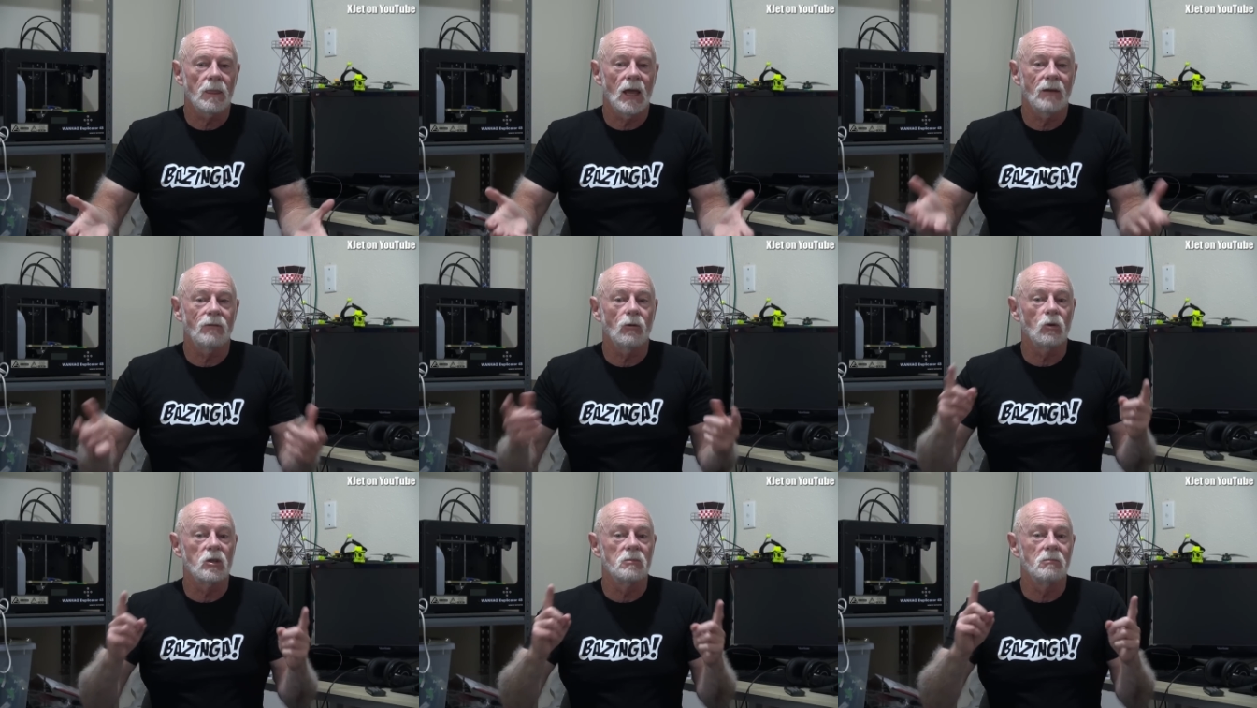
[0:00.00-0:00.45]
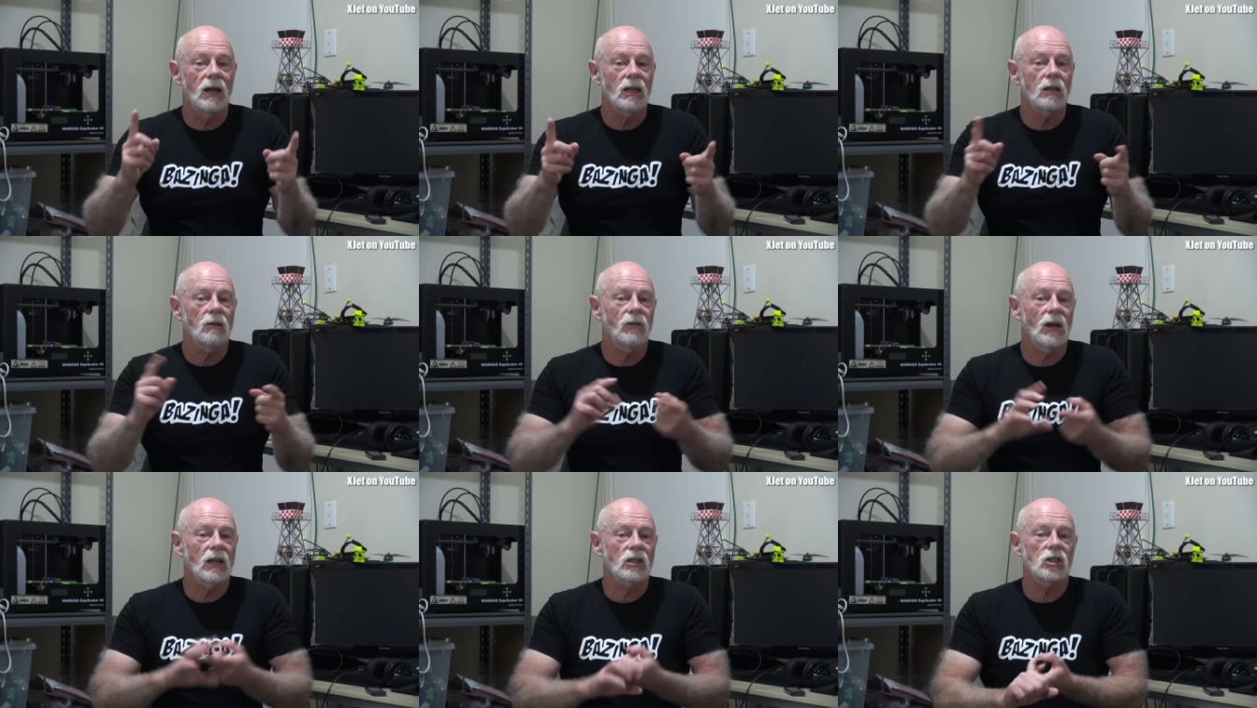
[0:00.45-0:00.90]
if it was
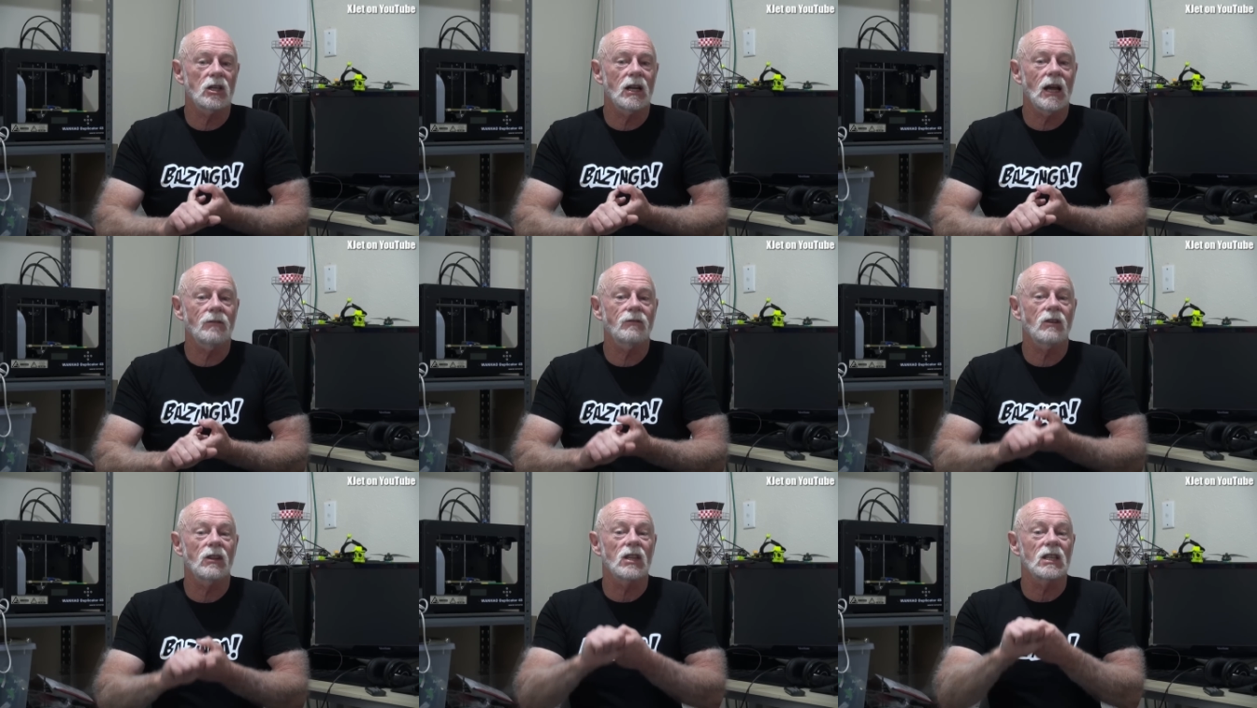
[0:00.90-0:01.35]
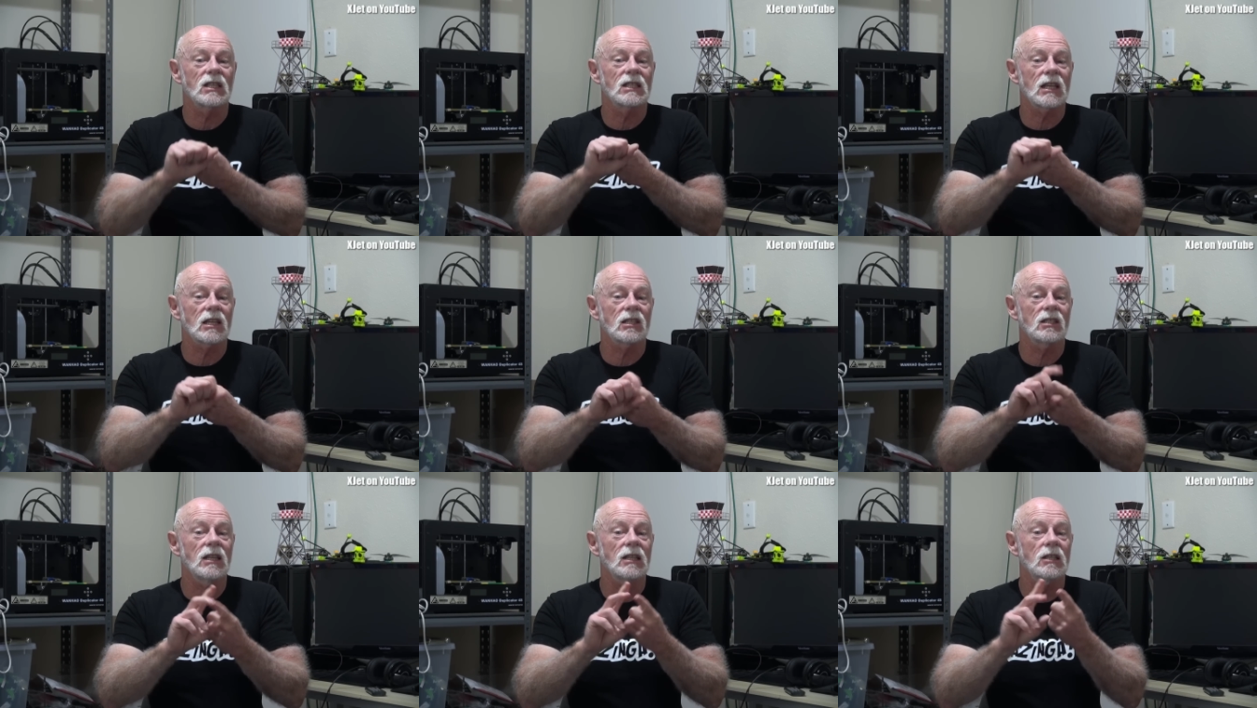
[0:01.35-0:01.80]
manufactured after the
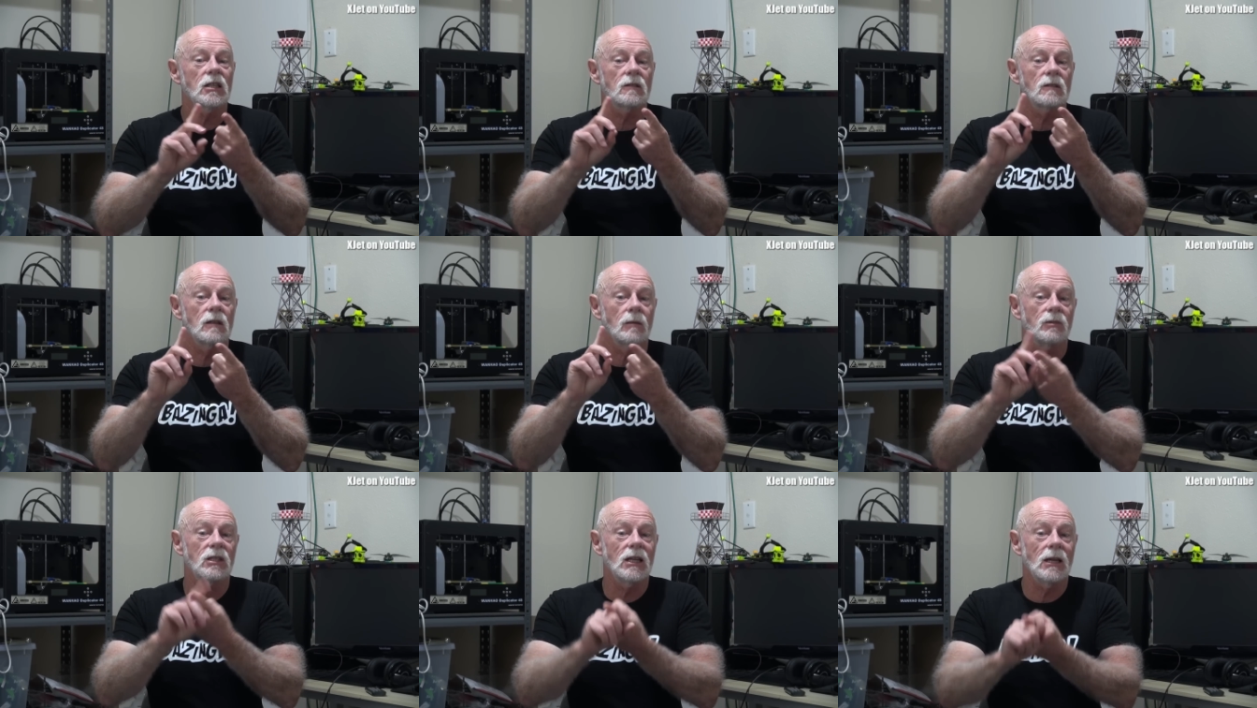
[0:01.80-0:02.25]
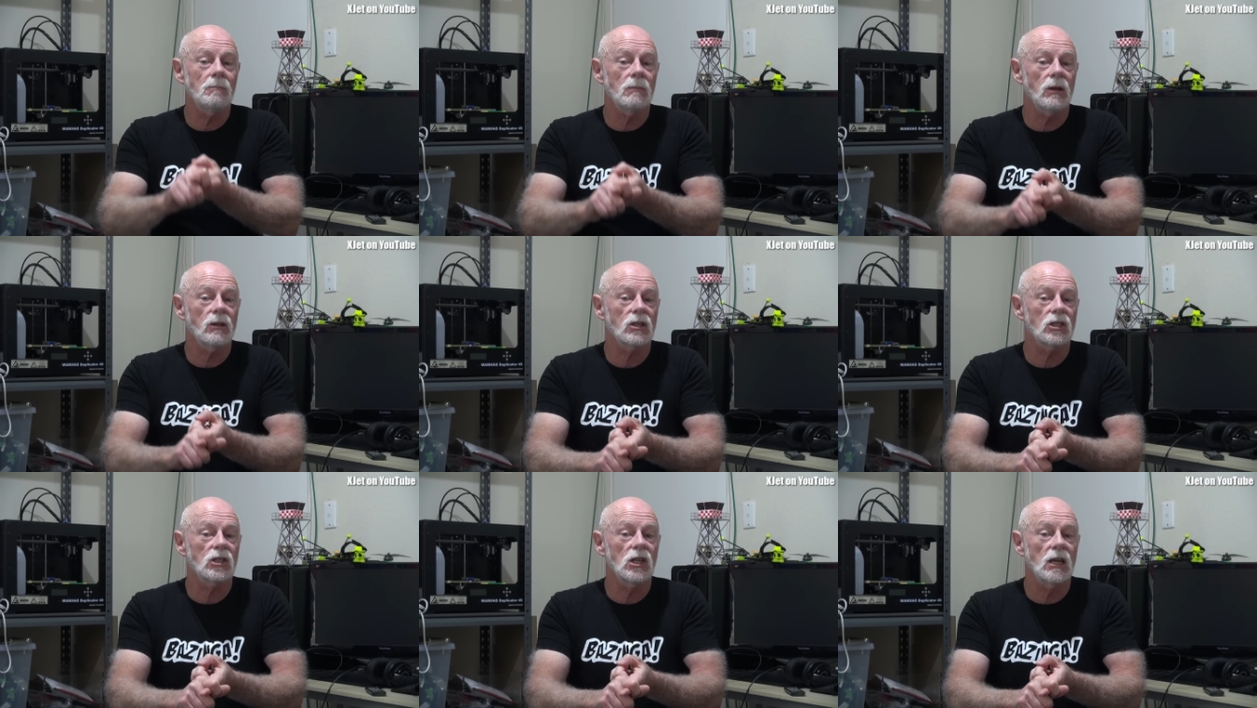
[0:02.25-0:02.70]
16th of
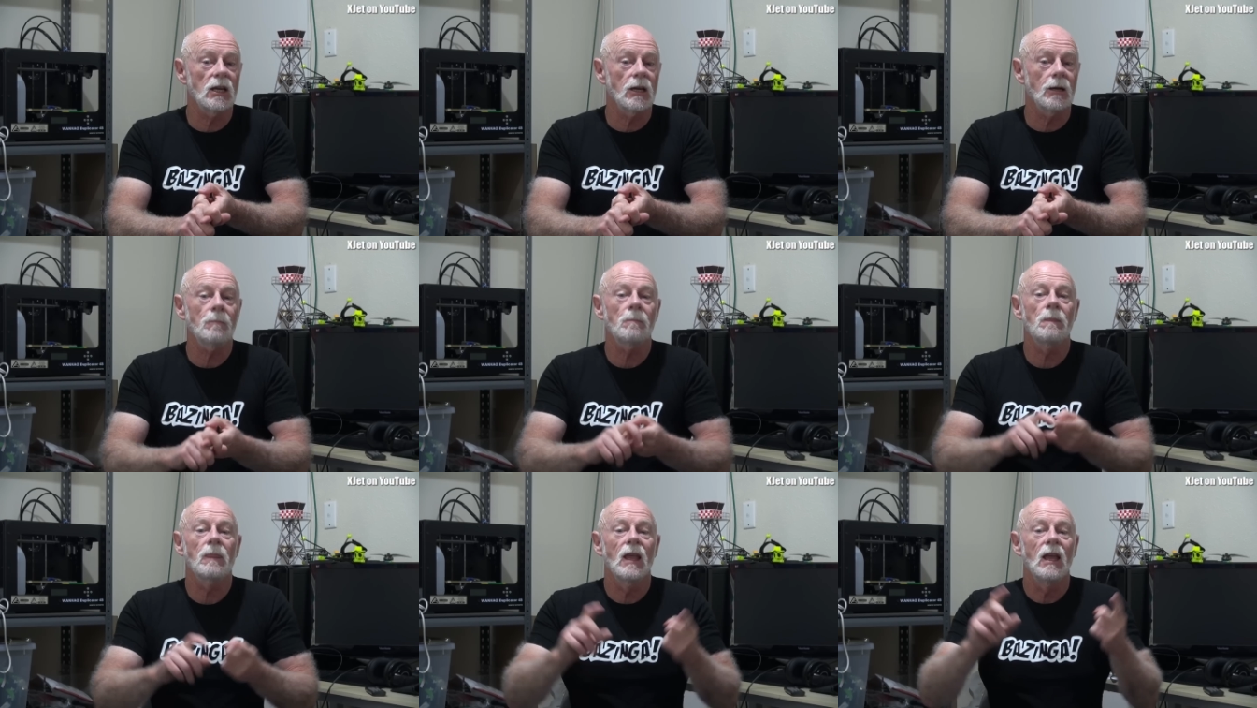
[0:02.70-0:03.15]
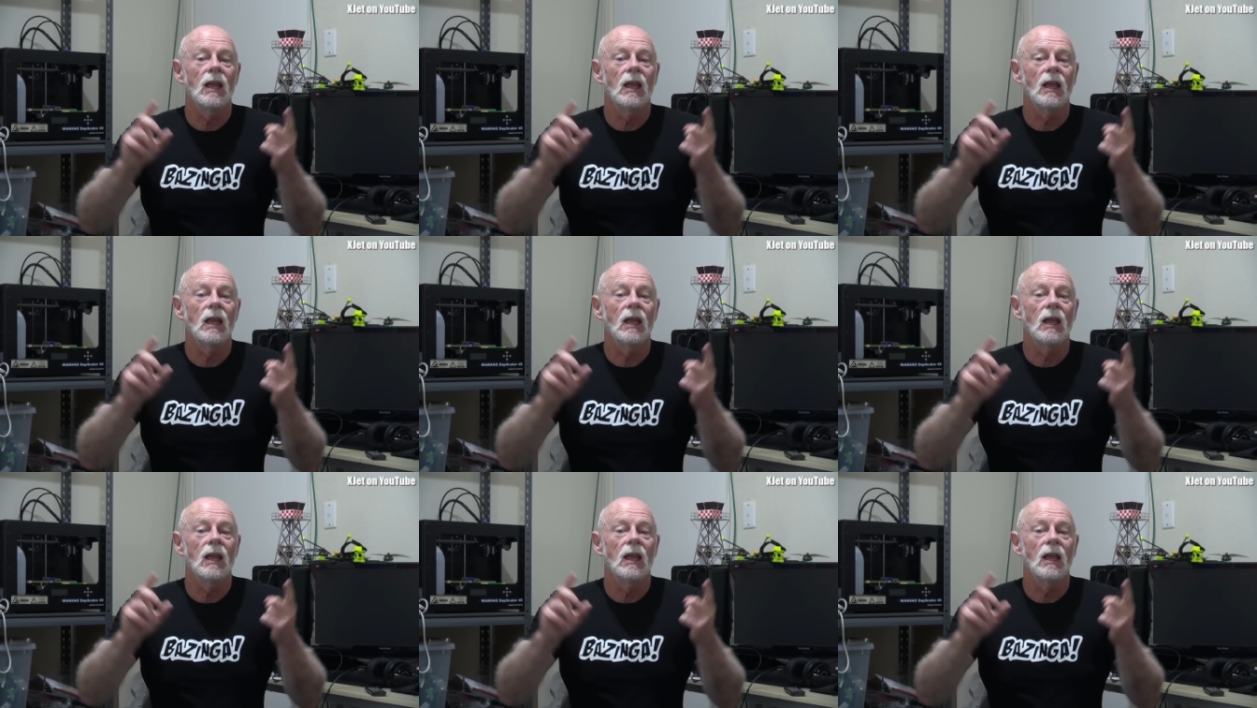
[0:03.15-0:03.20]
September this year,